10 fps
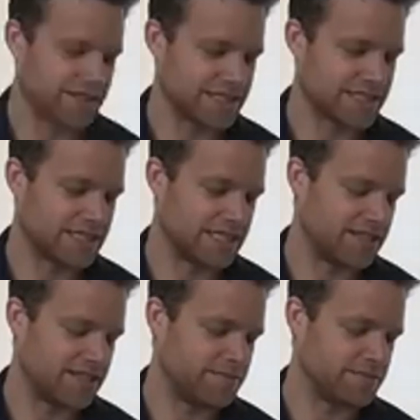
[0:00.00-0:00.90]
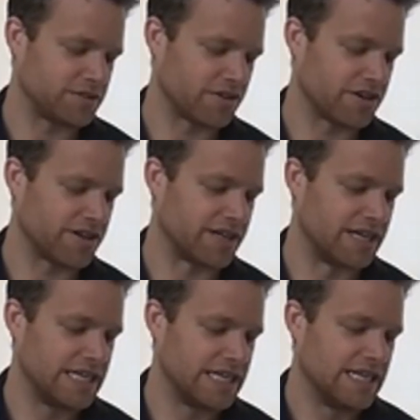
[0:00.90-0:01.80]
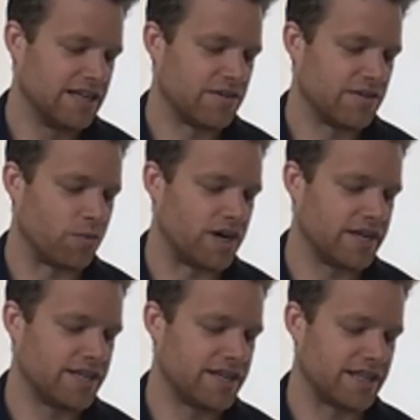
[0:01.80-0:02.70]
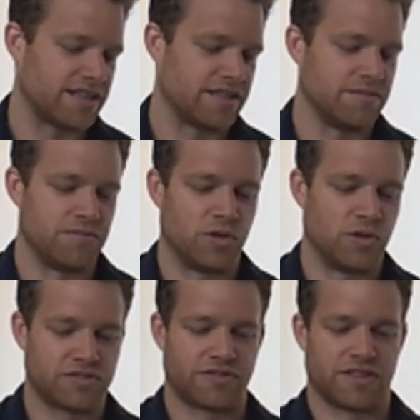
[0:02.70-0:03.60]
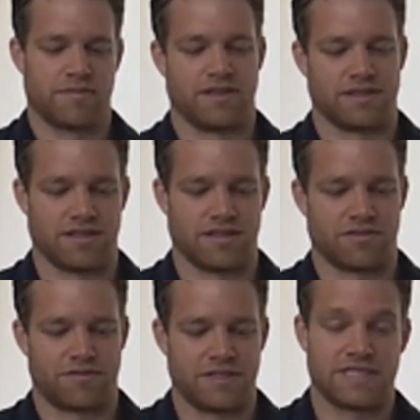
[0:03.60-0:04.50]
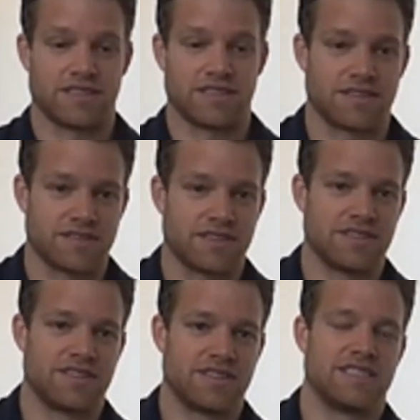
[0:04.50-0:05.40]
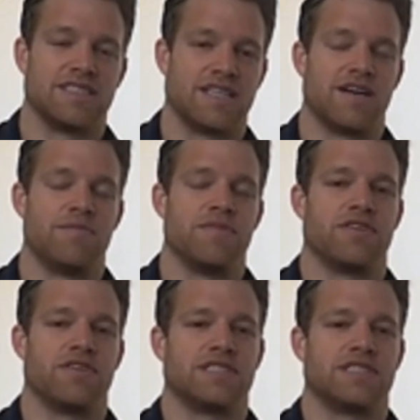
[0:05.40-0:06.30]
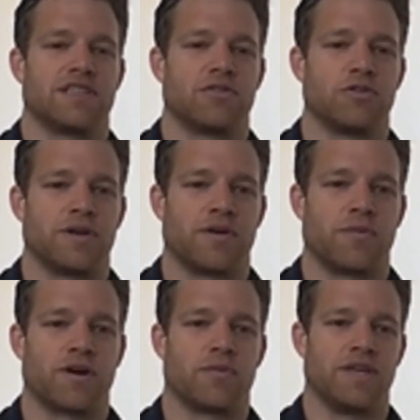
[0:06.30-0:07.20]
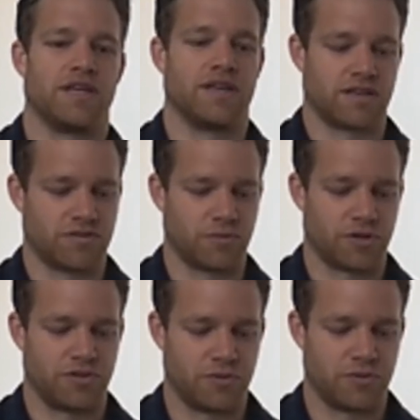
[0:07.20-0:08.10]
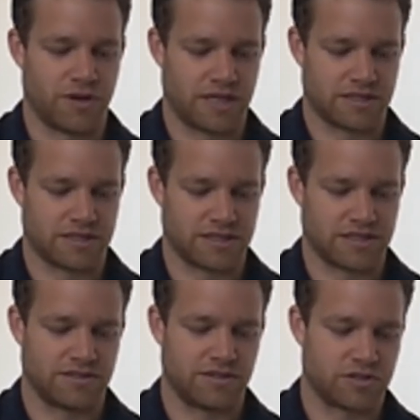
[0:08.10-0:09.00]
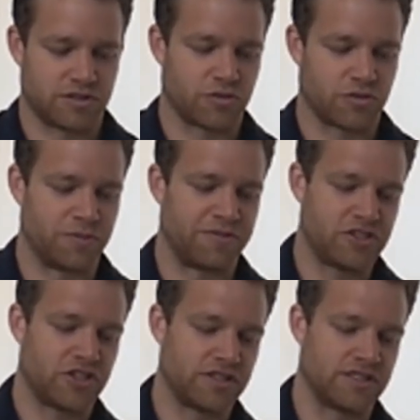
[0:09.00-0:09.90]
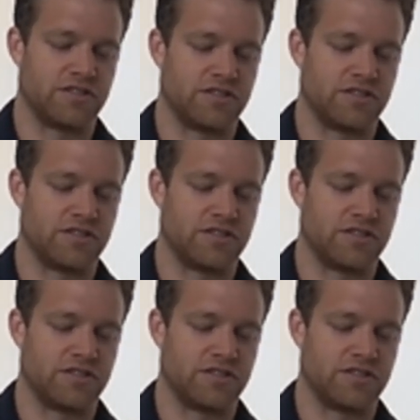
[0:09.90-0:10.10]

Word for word: is. Um, so there are one at the most fundamental physical level. Um, there is the grouping where we, where you as a user group features into